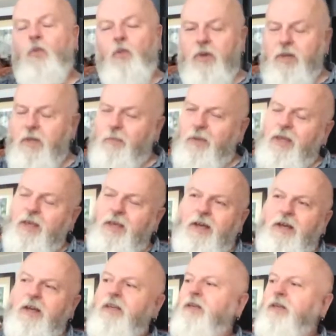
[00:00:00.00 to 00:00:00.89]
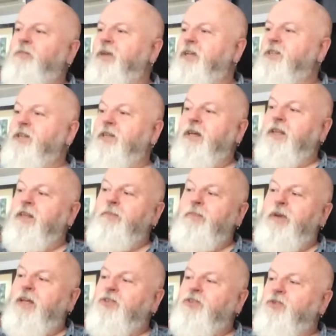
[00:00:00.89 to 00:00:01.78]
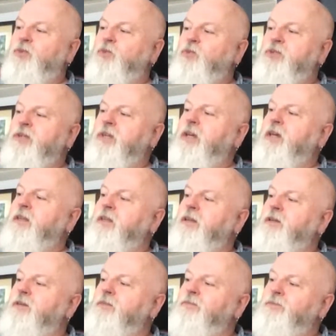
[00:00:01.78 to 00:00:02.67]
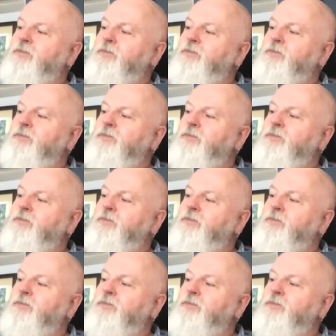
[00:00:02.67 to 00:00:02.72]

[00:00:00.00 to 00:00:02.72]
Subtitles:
What it became is another matter altogether.